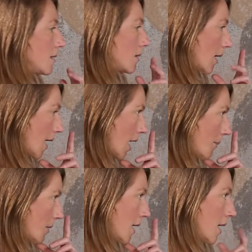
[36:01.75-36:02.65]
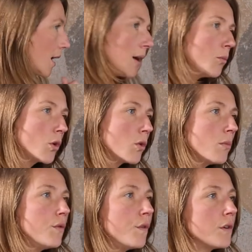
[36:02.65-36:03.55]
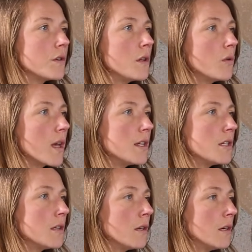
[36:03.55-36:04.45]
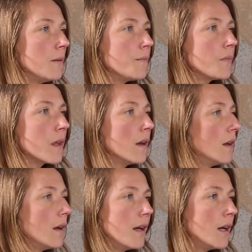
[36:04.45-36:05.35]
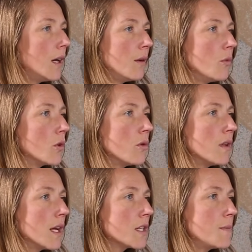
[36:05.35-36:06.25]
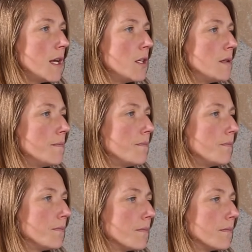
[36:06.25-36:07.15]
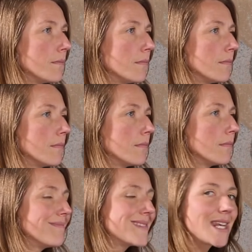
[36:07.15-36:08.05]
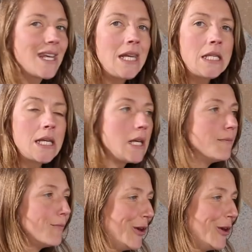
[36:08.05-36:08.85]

Totally happy. Um, we're going to move on to the location now. Uh, we'll go to the next page. It's easy.